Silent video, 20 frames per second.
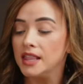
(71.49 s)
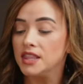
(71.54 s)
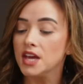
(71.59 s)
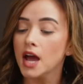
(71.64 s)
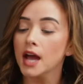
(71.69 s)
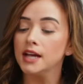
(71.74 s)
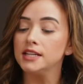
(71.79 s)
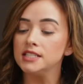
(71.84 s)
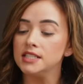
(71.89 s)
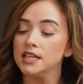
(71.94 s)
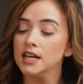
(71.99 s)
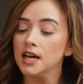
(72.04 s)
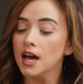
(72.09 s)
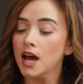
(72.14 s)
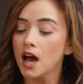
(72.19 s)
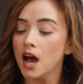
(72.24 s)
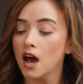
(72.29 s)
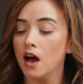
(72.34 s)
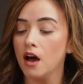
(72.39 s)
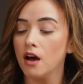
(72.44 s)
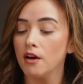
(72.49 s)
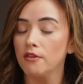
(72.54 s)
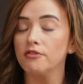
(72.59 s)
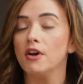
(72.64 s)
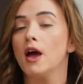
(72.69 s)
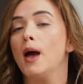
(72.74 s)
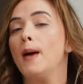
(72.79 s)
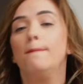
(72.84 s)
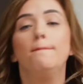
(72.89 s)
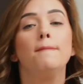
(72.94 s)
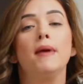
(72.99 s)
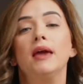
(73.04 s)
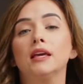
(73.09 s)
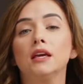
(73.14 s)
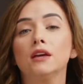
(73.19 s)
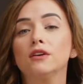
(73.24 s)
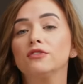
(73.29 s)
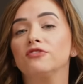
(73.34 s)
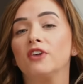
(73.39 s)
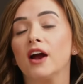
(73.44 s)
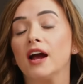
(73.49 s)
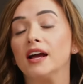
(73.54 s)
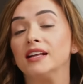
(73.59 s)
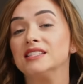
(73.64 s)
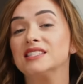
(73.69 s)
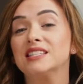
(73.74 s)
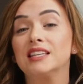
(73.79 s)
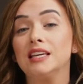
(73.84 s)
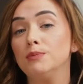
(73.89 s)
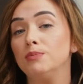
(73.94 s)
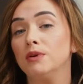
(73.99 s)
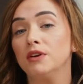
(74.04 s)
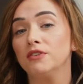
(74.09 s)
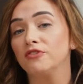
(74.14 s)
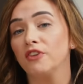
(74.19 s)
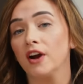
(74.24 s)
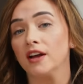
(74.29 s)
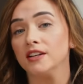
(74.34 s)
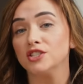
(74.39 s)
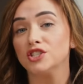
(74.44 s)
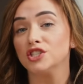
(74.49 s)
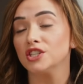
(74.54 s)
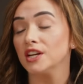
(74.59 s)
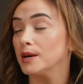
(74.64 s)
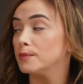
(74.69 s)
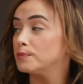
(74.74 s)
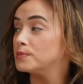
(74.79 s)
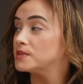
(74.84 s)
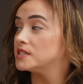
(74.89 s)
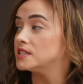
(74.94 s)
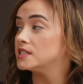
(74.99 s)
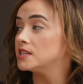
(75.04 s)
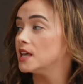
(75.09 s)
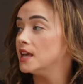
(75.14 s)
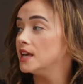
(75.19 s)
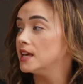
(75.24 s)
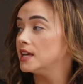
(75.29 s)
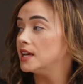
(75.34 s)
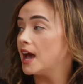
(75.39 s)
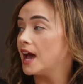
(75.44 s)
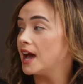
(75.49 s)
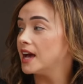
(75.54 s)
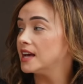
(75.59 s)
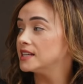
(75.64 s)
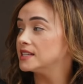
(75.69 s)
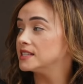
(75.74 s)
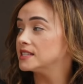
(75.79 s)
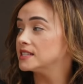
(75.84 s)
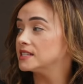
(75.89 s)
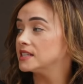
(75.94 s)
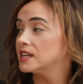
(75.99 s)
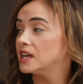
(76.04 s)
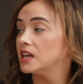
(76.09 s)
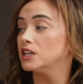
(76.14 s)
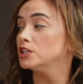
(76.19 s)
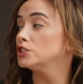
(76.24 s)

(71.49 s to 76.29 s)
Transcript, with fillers: The idea of making friends, keeping friendships, as an